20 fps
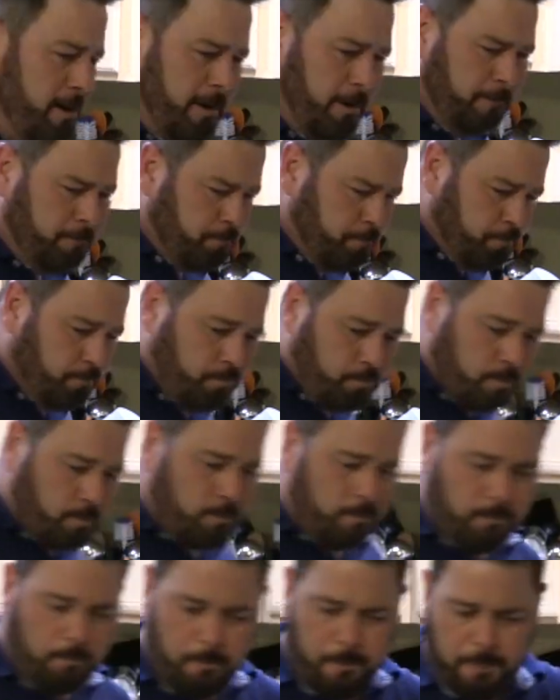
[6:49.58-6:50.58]
here
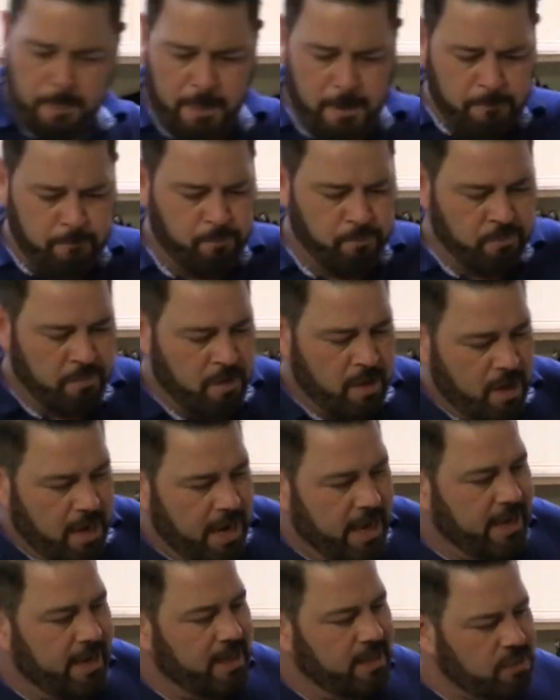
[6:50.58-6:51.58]

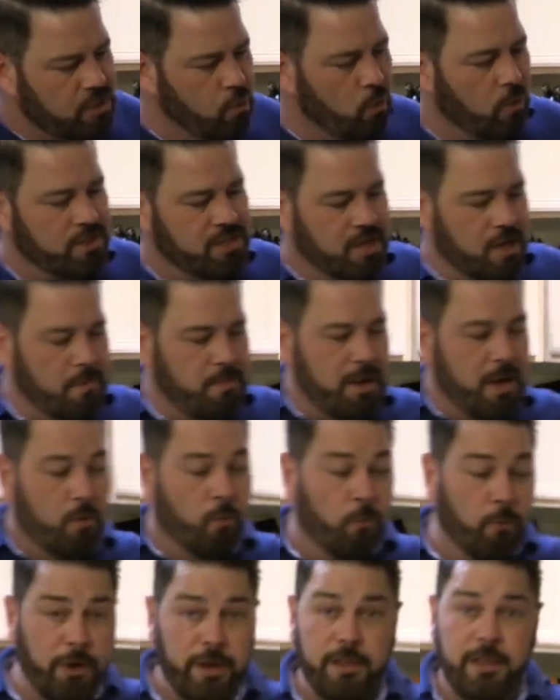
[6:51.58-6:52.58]
and get to what's gonna be a
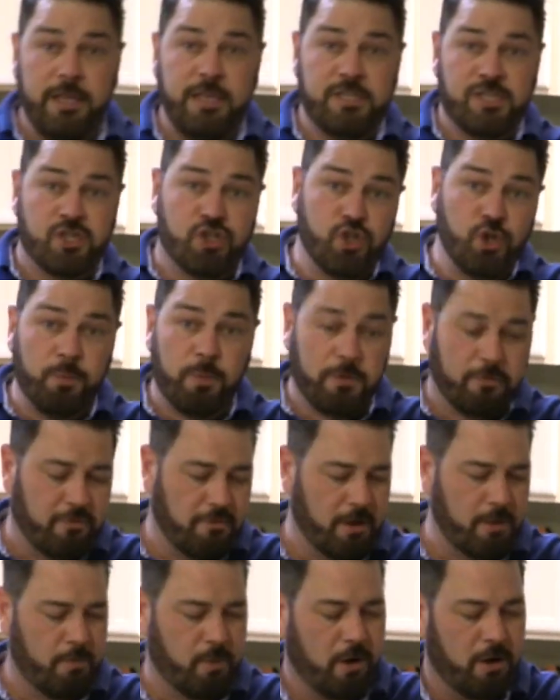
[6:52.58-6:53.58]
really super
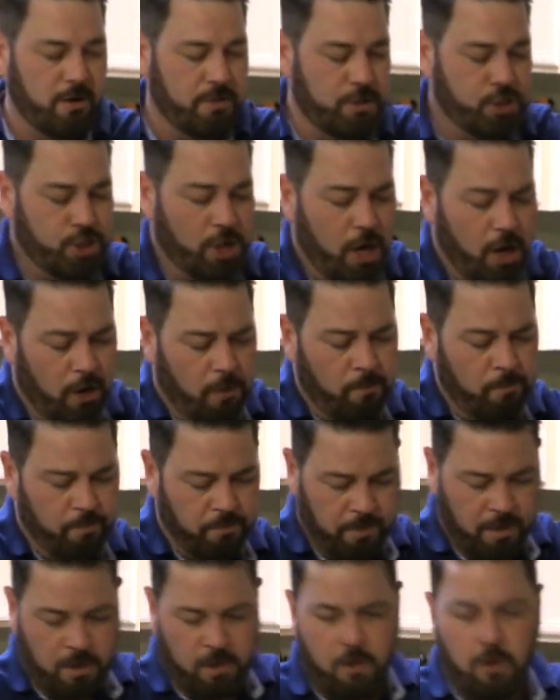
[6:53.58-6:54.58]
fun part of the show.
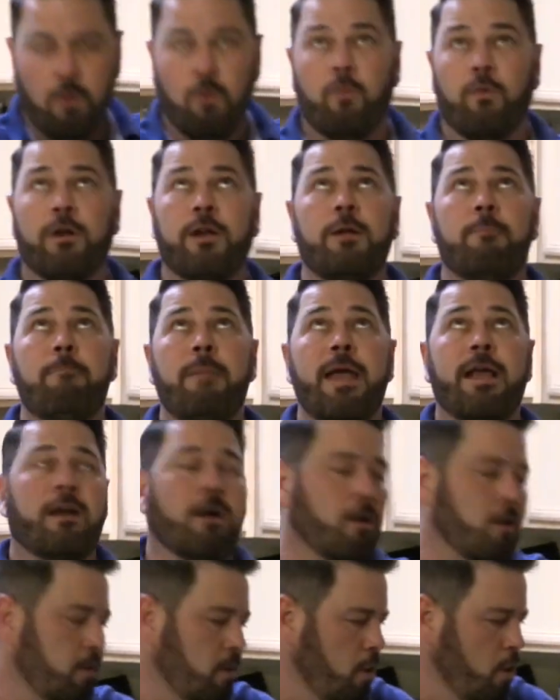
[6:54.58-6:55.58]
We're gonna make
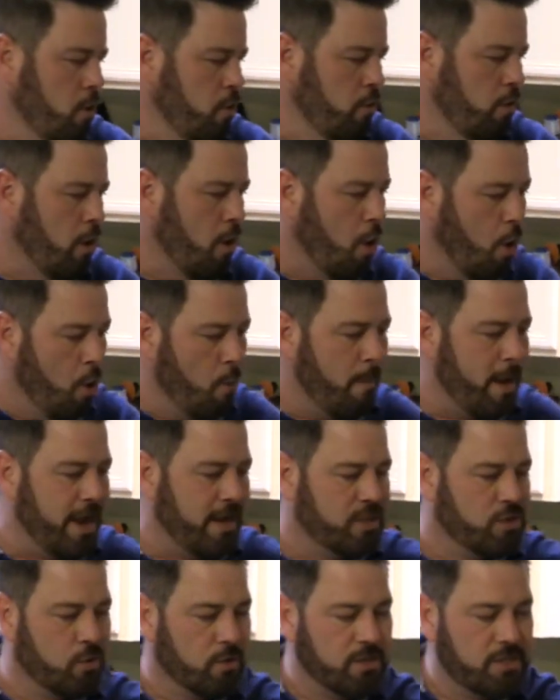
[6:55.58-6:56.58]
our own
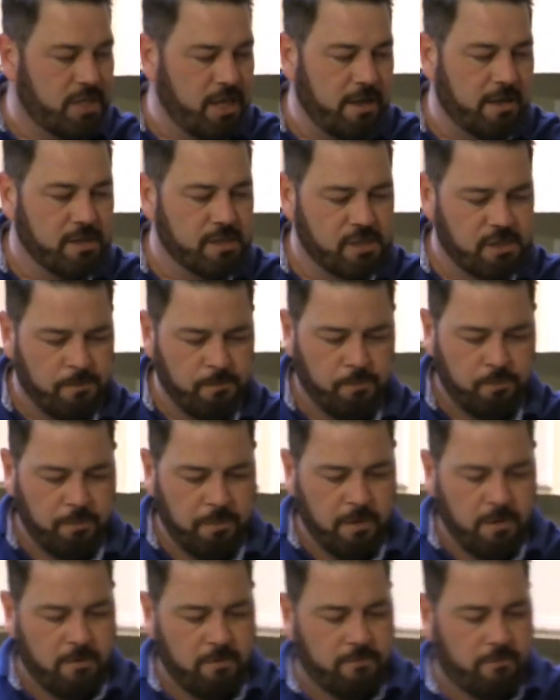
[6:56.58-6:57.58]
homemade tortillas
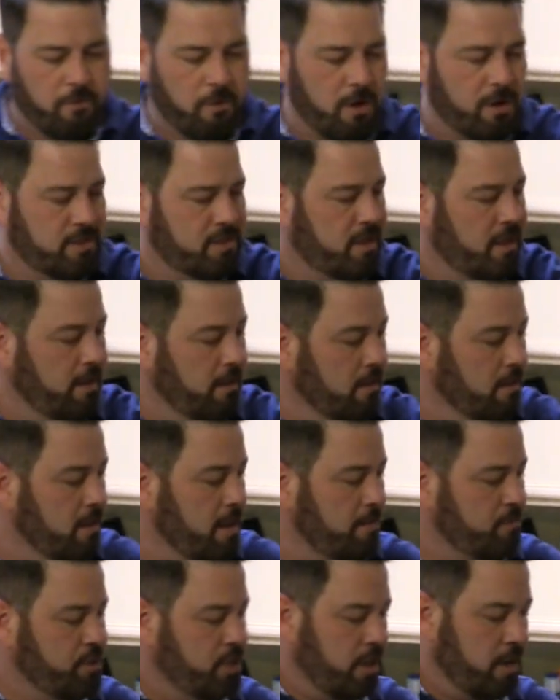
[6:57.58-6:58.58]
for our tequila
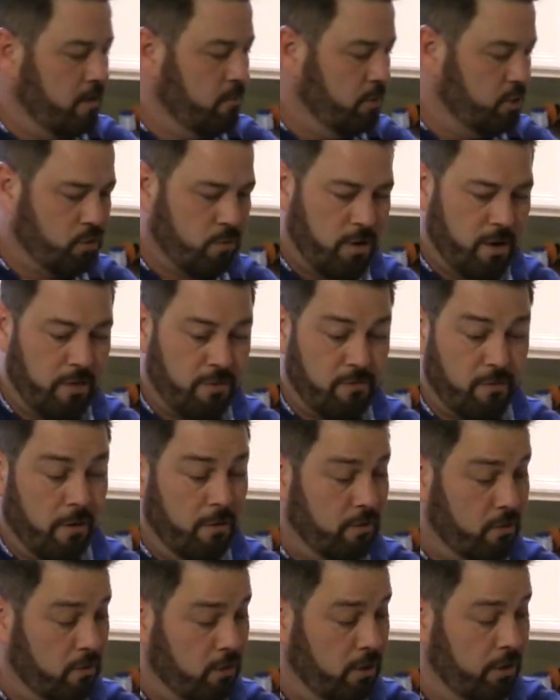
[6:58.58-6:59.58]
lime chicken, which we're gonna throw
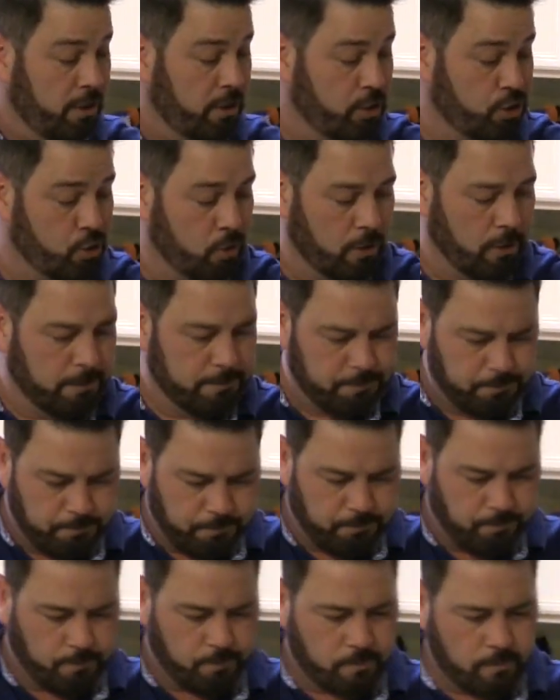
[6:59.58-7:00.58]
on the grill here shortly.
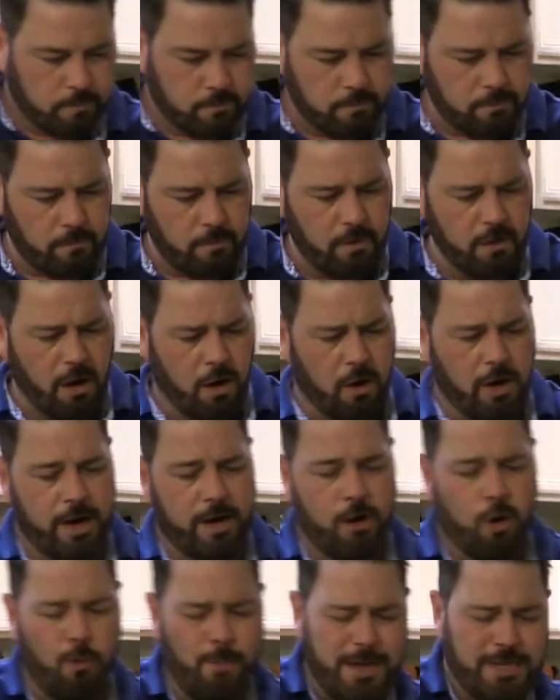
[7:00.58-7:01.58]
All
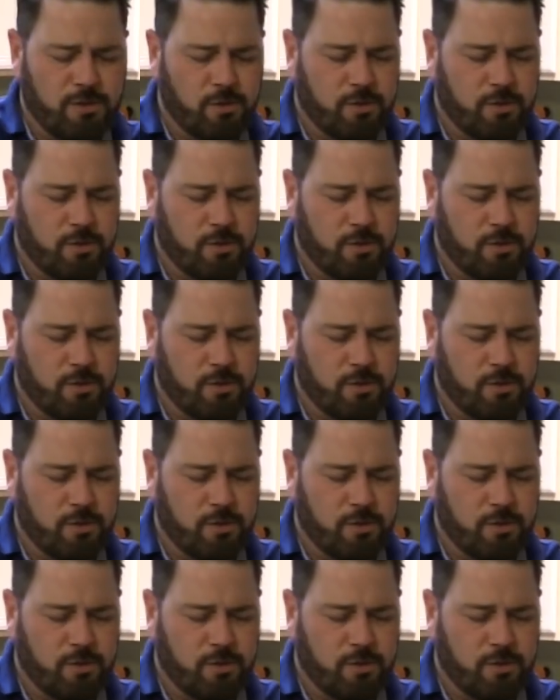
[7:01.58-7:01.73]
right, homemade